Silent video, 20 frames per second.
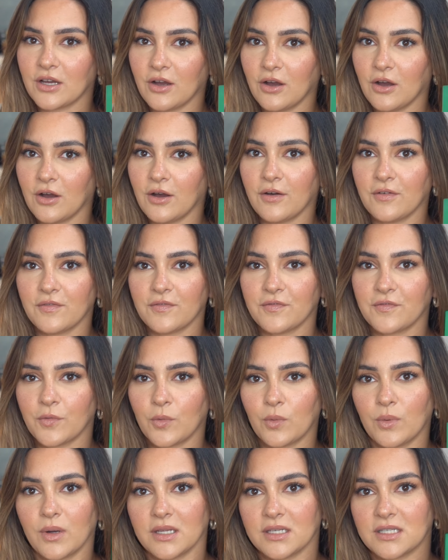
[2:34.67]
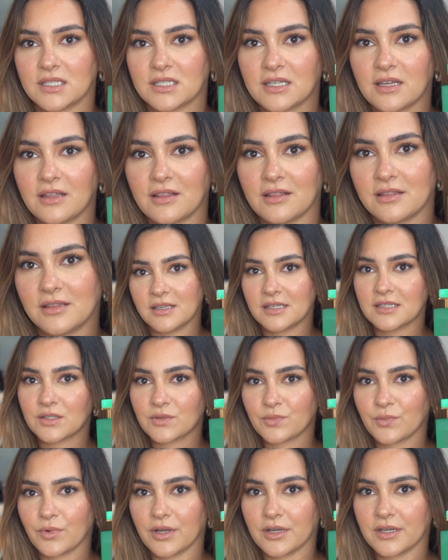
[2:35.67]
of what
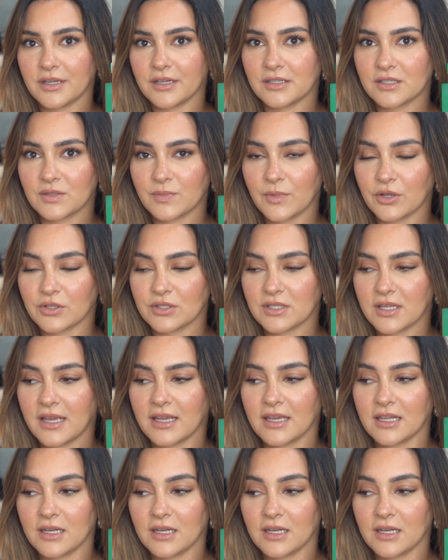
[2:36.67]
this one smells like.